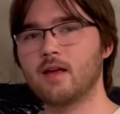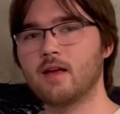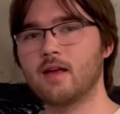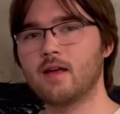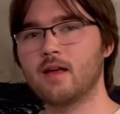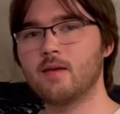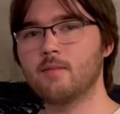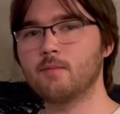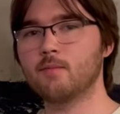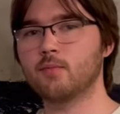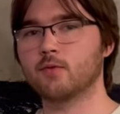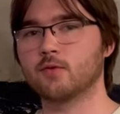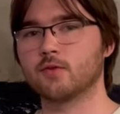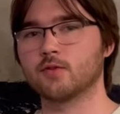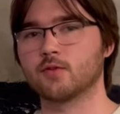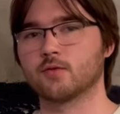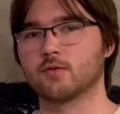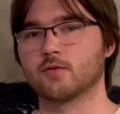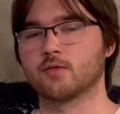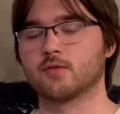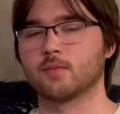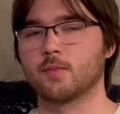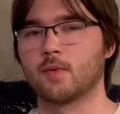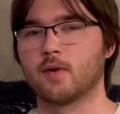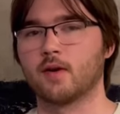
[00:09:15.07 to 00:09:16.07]
impulse
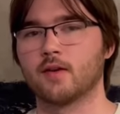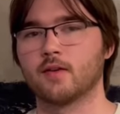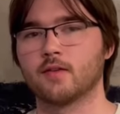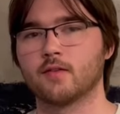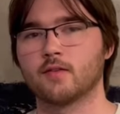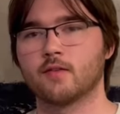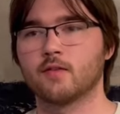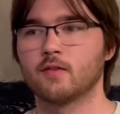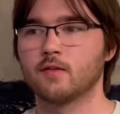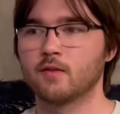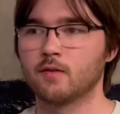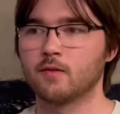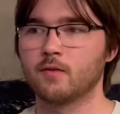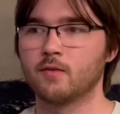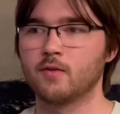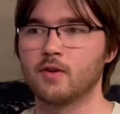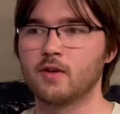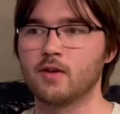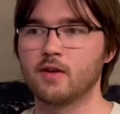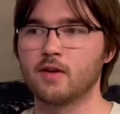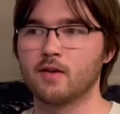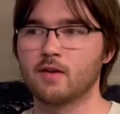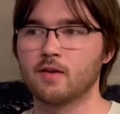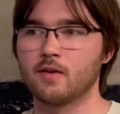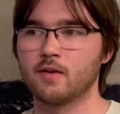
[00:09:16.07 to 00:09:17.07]
response,
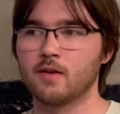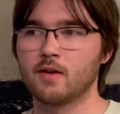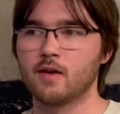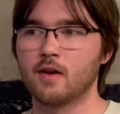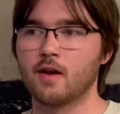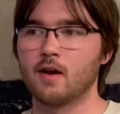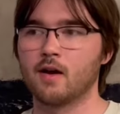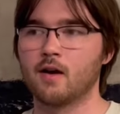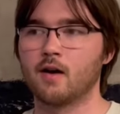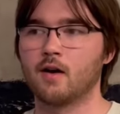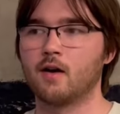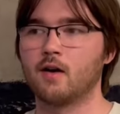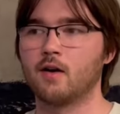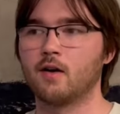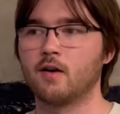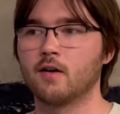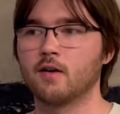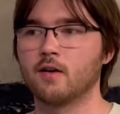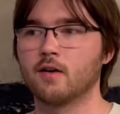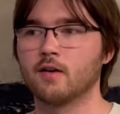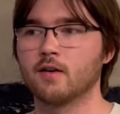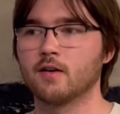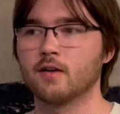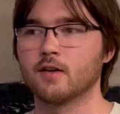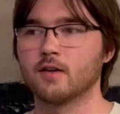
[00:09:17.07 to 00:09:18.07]
we
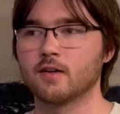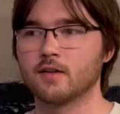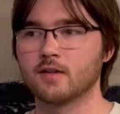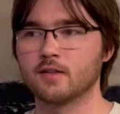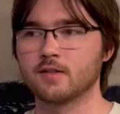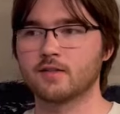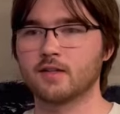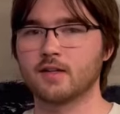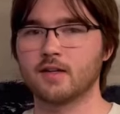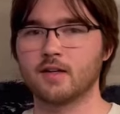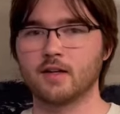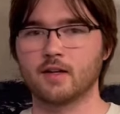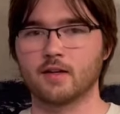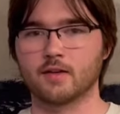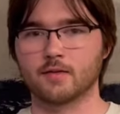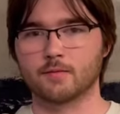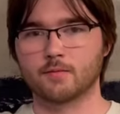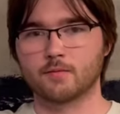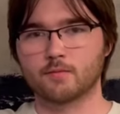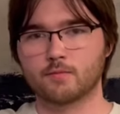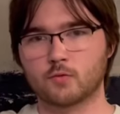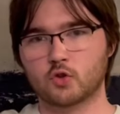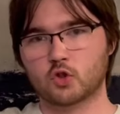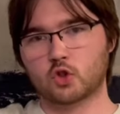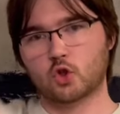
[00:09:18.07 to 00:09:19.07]
are sending
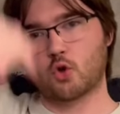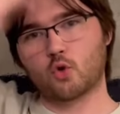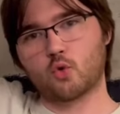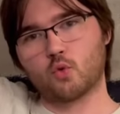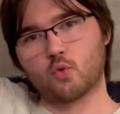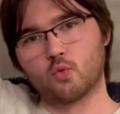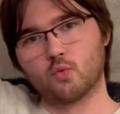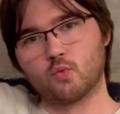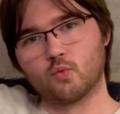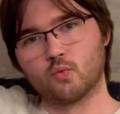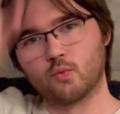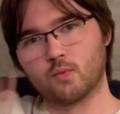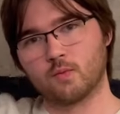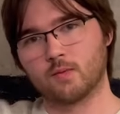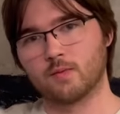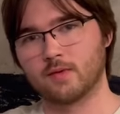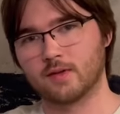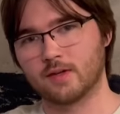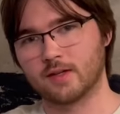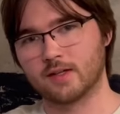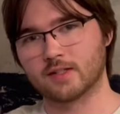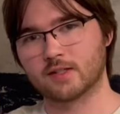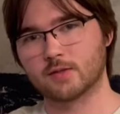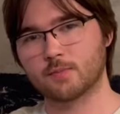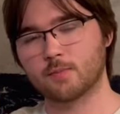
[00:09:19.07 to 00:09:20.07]

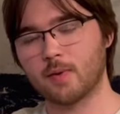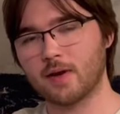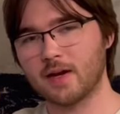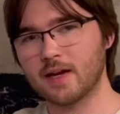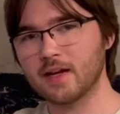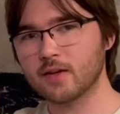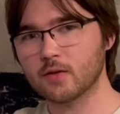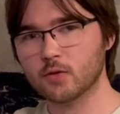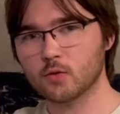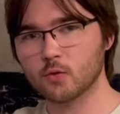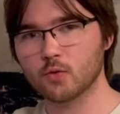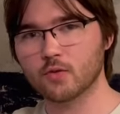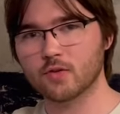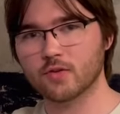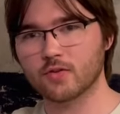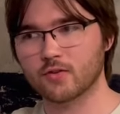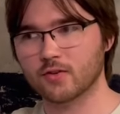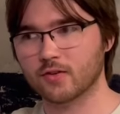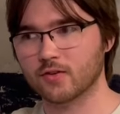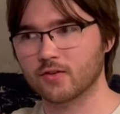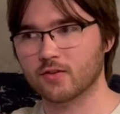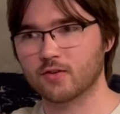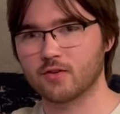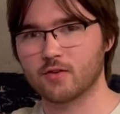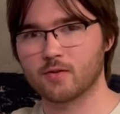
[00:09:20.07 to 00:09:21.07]
a spike through the
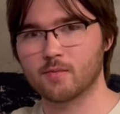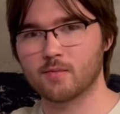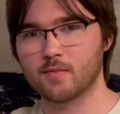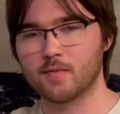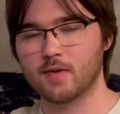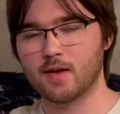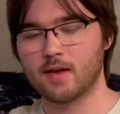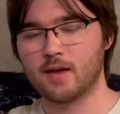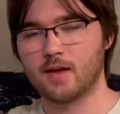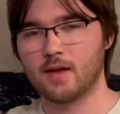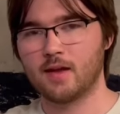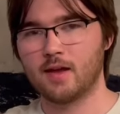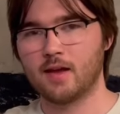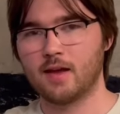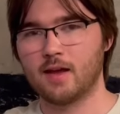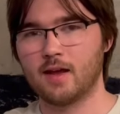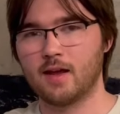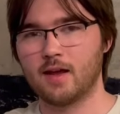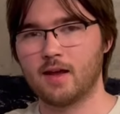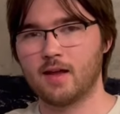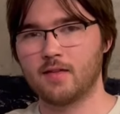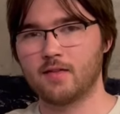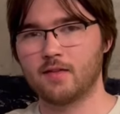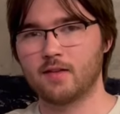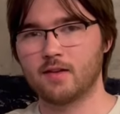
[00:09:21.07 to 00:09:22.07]
system
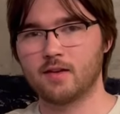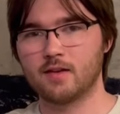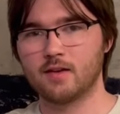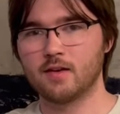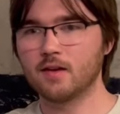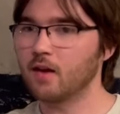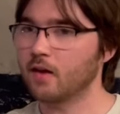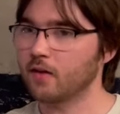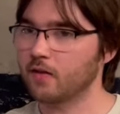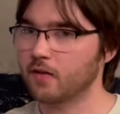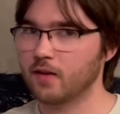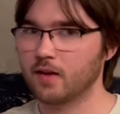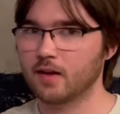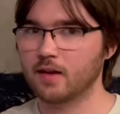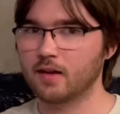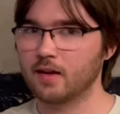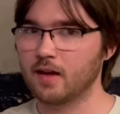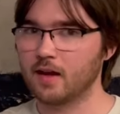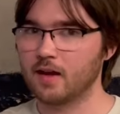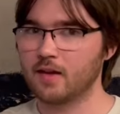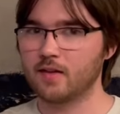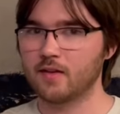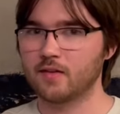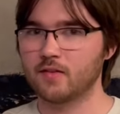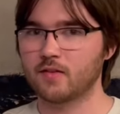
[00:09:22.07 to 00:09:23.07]
and then nothing,
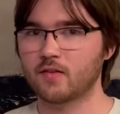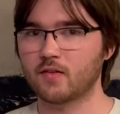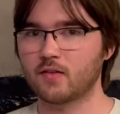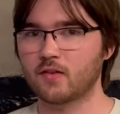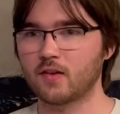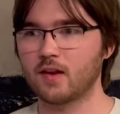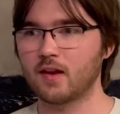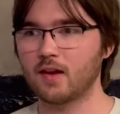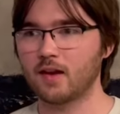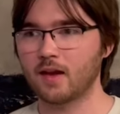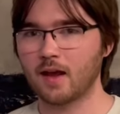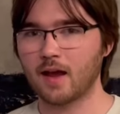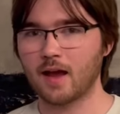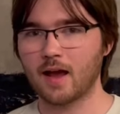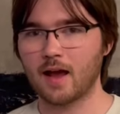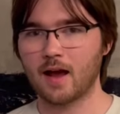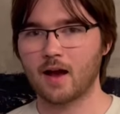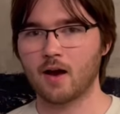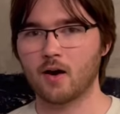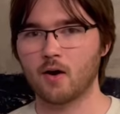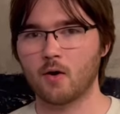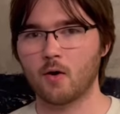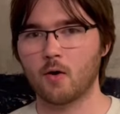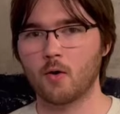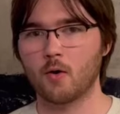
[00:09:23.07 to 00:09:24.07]
and then seeing
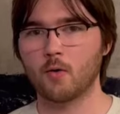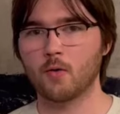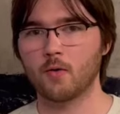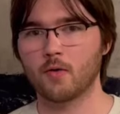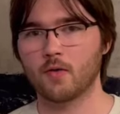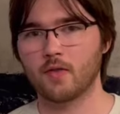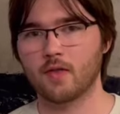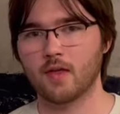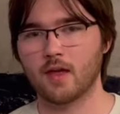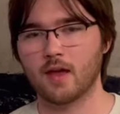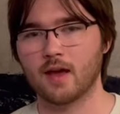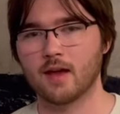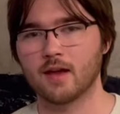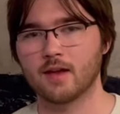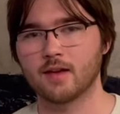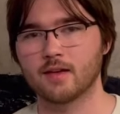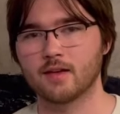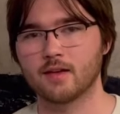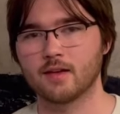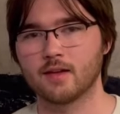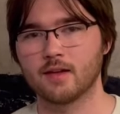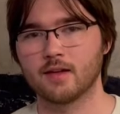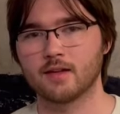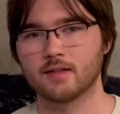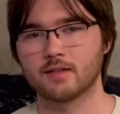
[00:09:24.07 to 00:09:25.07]
how that
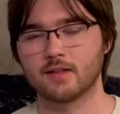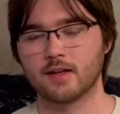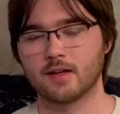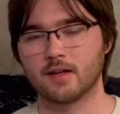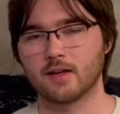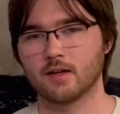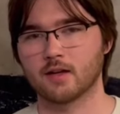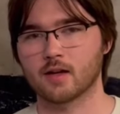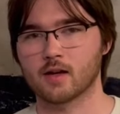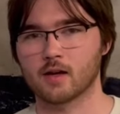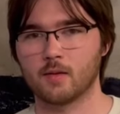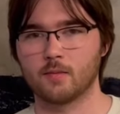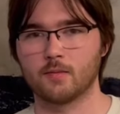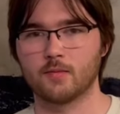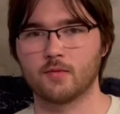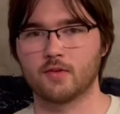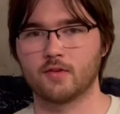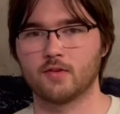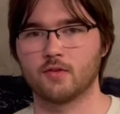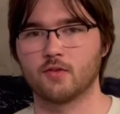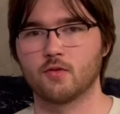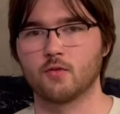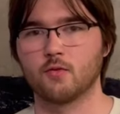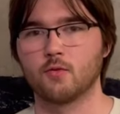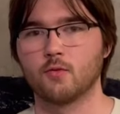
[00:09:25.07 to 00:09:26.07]
data comes
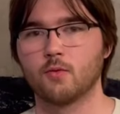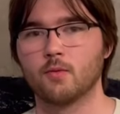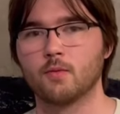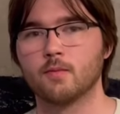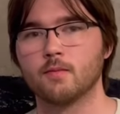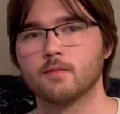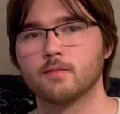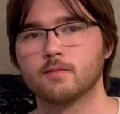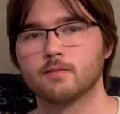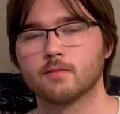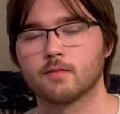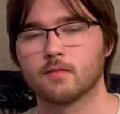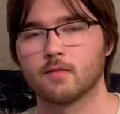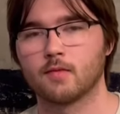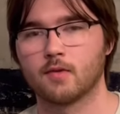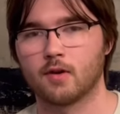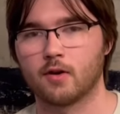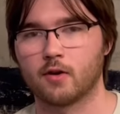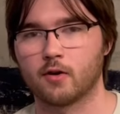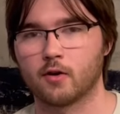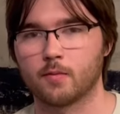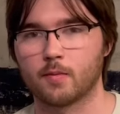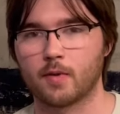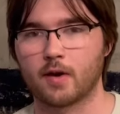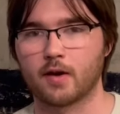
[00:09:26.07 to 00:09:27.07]
into
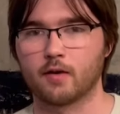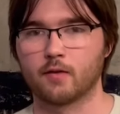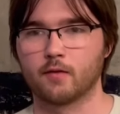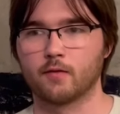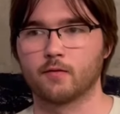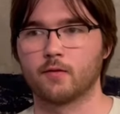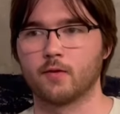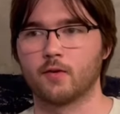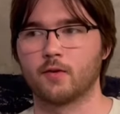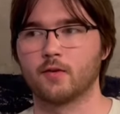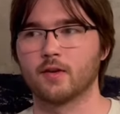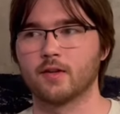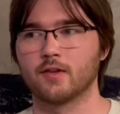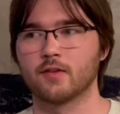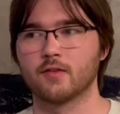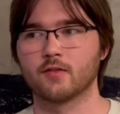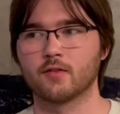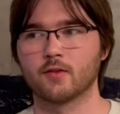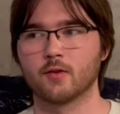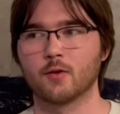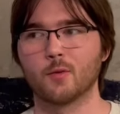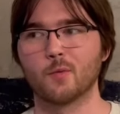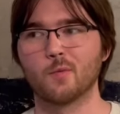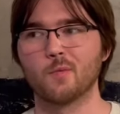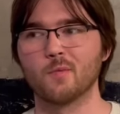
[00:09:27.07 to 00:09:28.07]
our microphone. And
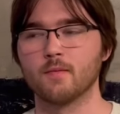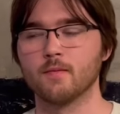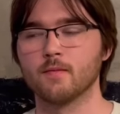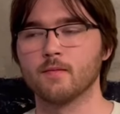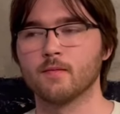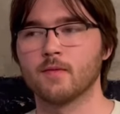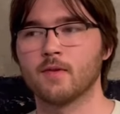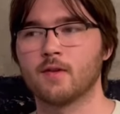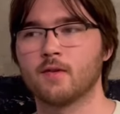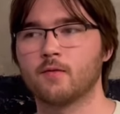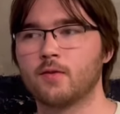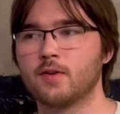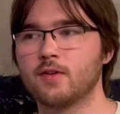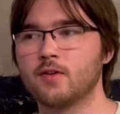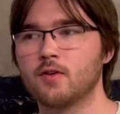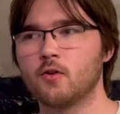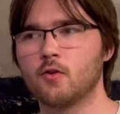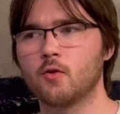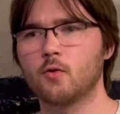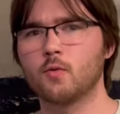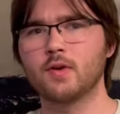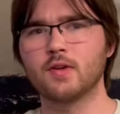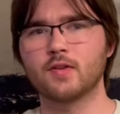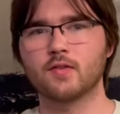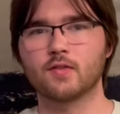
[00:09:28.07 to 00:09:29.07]
so we
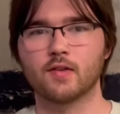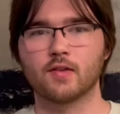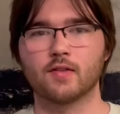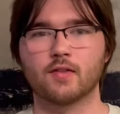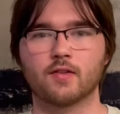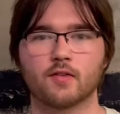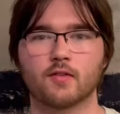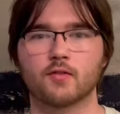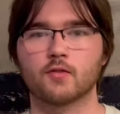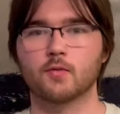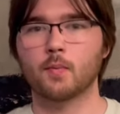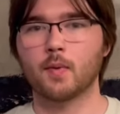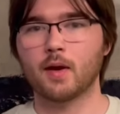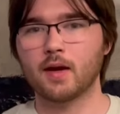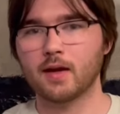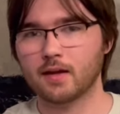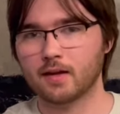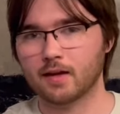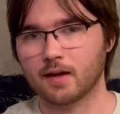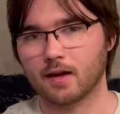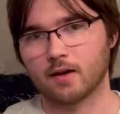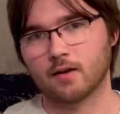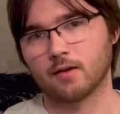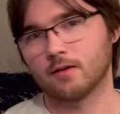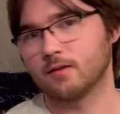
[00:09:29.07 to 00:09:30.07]
know we sent the spike
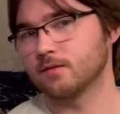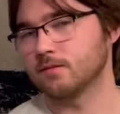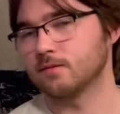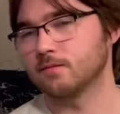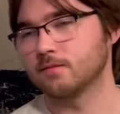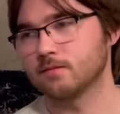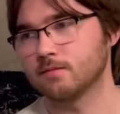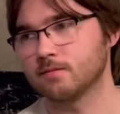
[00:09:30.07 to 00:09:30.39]
out